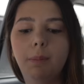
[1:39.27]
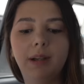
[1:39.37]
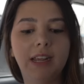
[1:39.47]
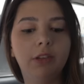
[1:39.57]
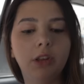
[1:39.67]
But
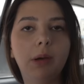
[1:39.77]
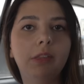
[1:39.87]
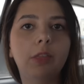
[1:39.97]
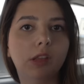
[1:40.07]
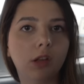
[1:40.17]
even the way
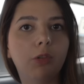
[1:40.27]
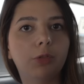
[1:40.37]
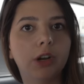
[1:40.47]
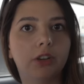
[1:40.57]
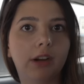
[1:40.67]
that the
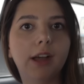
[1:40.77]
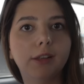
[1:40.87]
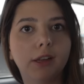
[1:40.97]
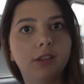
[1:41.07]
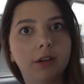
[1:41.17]
software
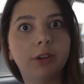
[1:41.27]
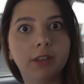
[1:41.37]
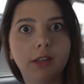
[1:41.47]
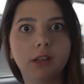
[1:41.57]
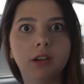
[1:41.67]
interacts is
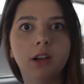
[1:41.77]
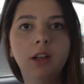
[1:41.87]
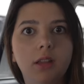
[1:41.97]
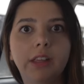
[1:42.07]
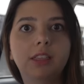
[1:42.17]
different this year.
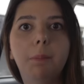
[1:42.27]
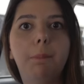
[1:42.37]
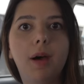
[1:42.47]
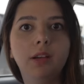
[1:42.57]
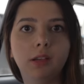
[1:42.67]
Like the
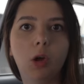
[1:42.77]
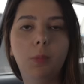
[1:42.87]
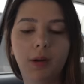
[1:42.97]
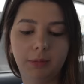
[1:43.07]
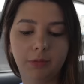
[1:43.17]
buttons
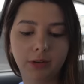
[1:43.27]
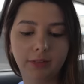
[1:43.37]
open up different